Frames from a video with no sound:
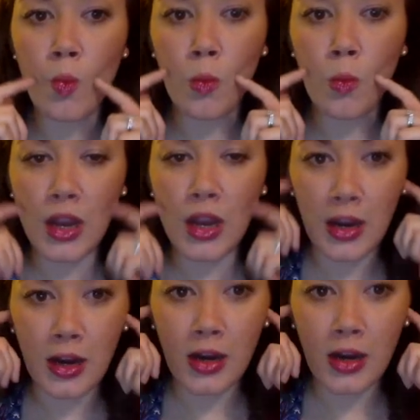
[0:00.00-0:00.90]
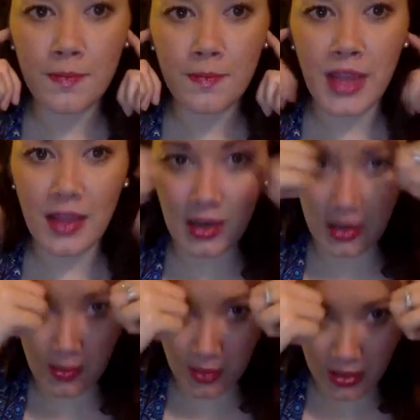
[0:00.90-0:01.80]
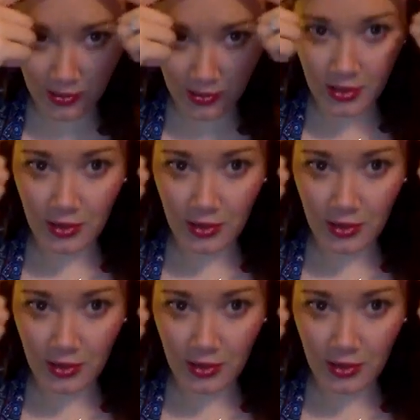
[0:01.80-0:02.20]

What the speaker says: right here, and then you put it